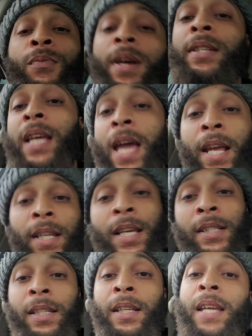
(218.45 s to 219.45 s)
Wentz had
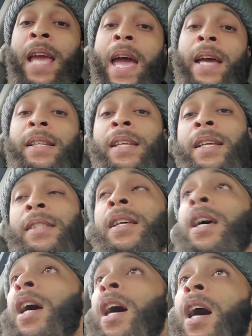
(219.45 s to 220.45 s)
this and he had this.
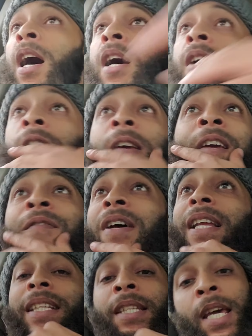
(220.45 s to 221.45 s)
He
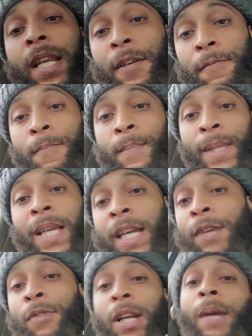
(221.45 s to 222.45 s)
really didn't.
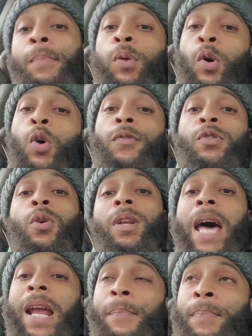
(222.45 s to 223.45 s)
He really proved to a
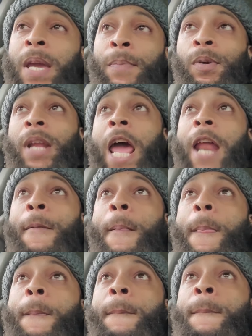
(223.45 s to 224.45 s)
lot of people that,
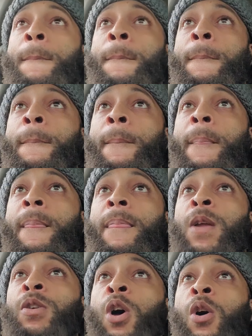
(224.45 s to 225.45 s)

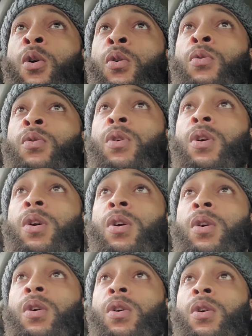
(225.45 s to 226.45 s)
you know,
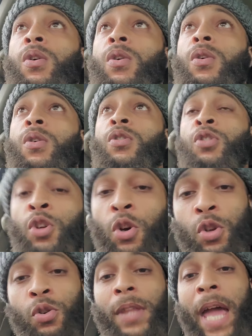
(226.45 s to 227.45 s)

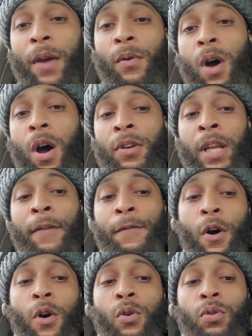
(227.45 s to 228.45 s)
do you think Nick
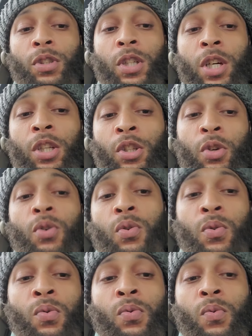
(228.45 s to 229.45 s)
Foles could
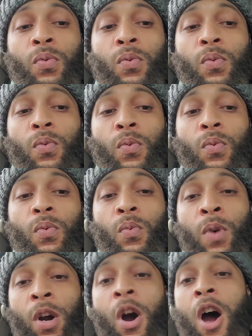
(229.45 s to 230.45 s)
do
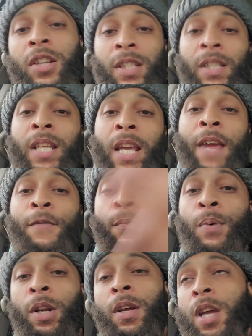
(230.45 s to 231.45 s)
what Carson did. If you
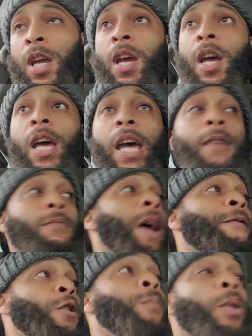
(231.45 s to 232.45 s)
put
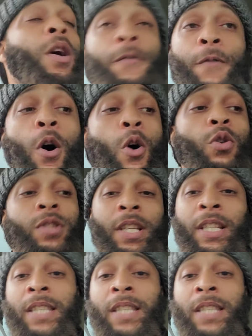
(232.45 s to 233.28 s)
Foles in the